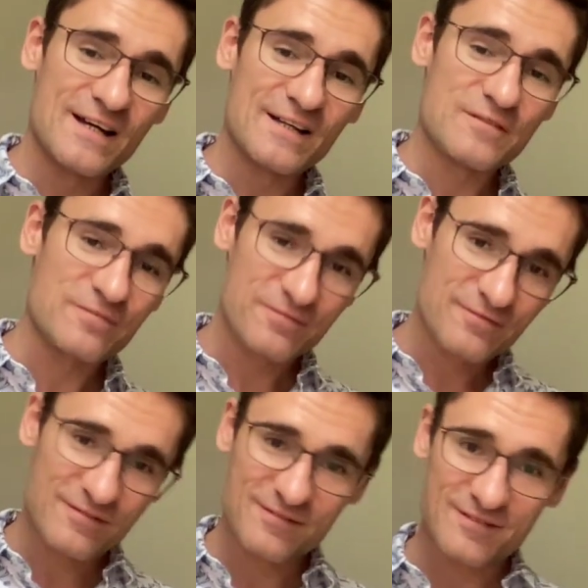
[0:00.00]
If
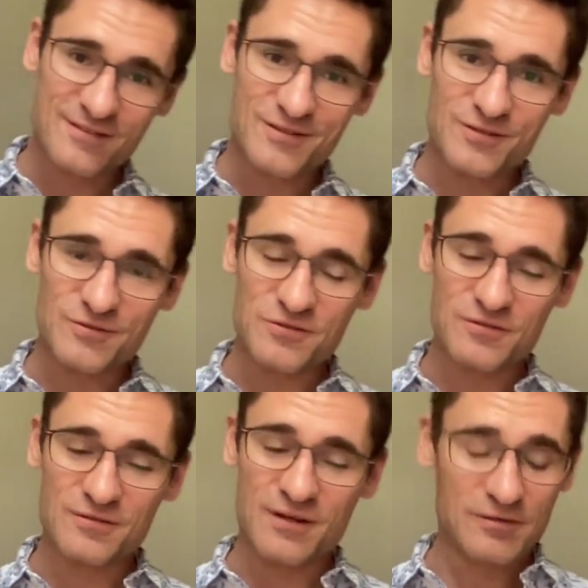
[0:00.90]

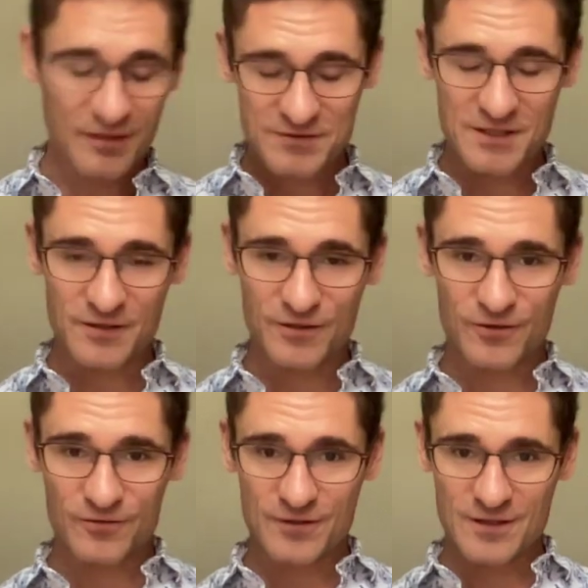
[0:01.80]
I'd love to
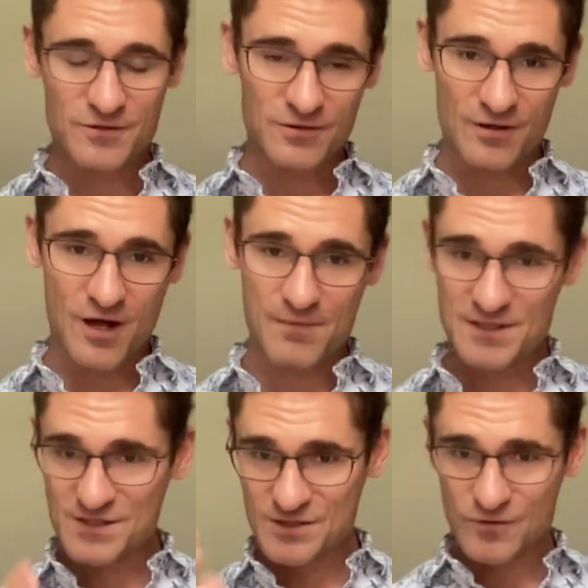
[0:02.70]
hear in the
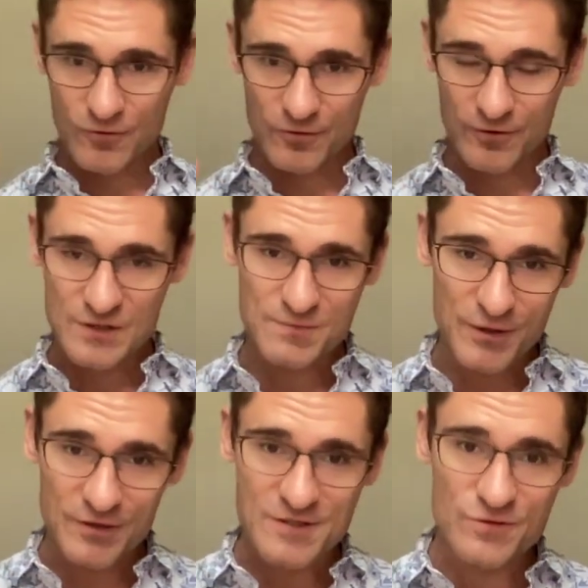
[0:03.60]
comments your
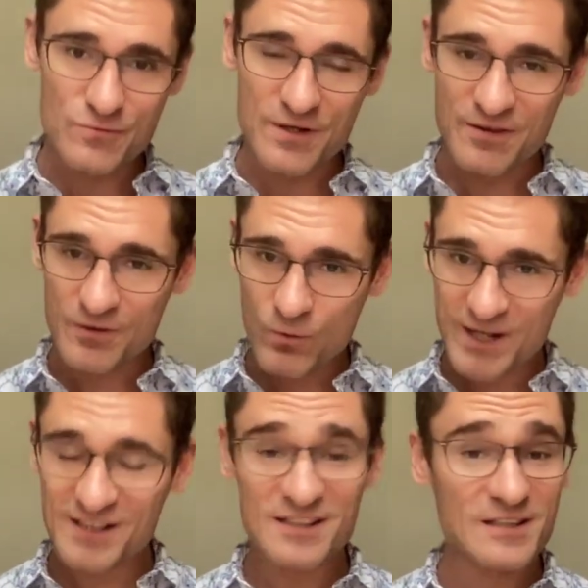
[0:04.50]
experience with
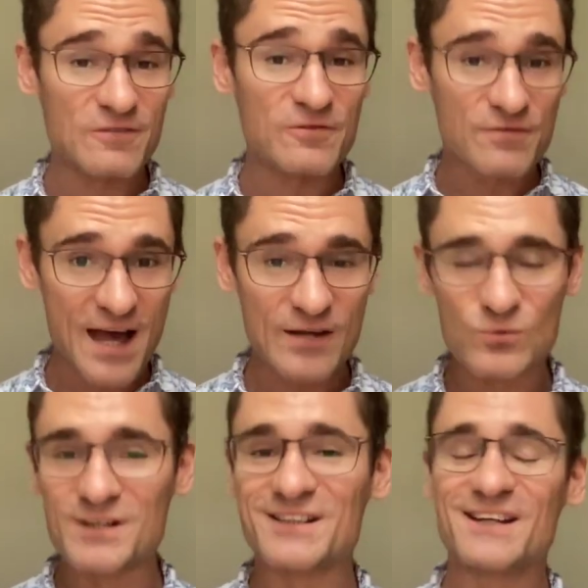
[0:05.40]
awakening, if you've had
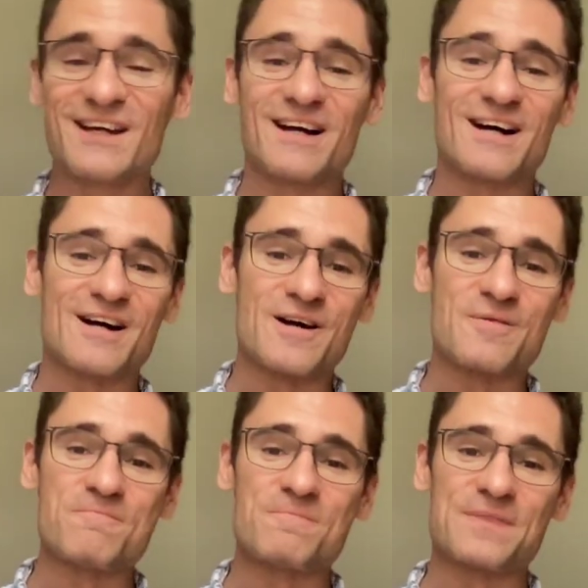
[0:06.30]
one,
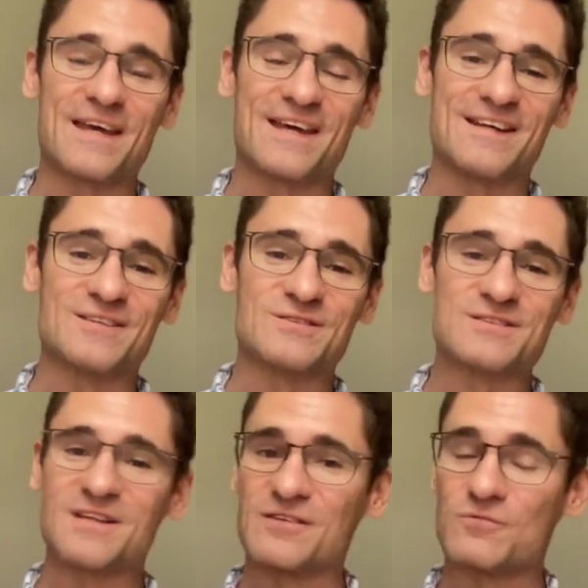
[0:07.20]
and
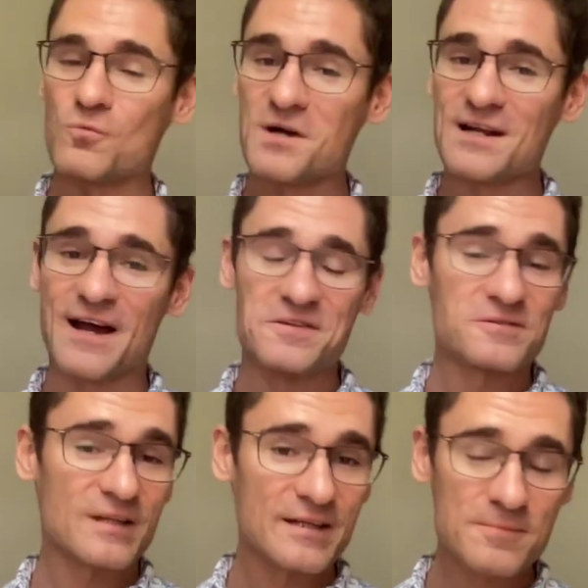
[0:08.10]
kind of what either
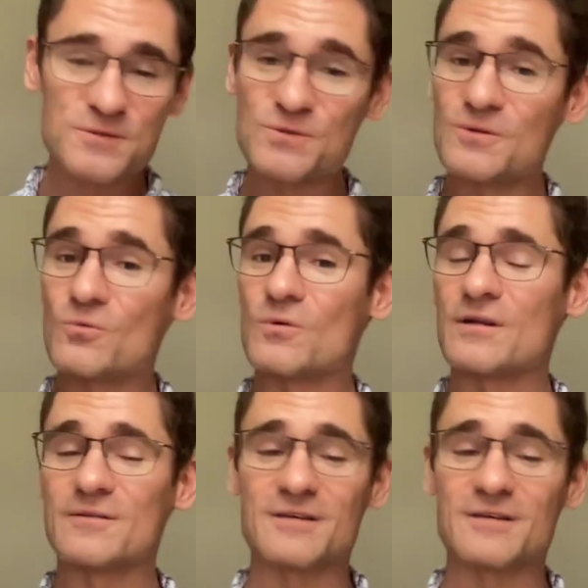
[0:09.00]
led up to it, what